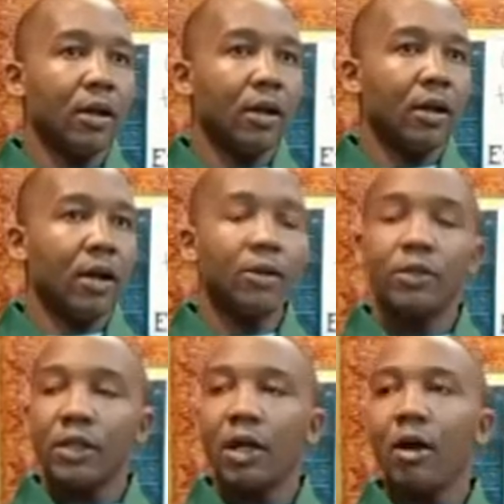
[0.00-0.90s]
And you
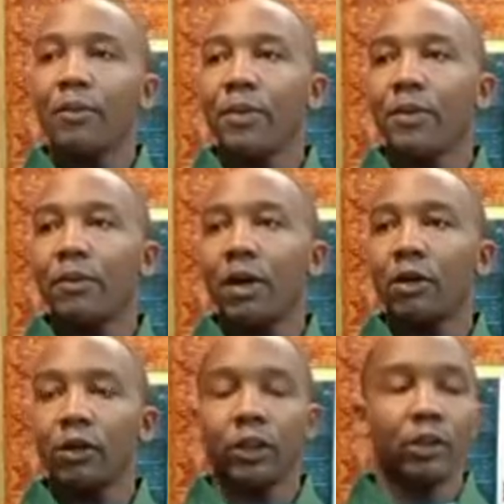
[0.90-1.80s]
see how people were
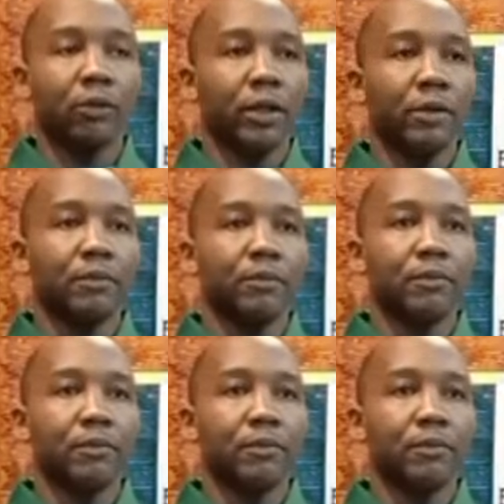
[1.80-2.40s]
rushing to him.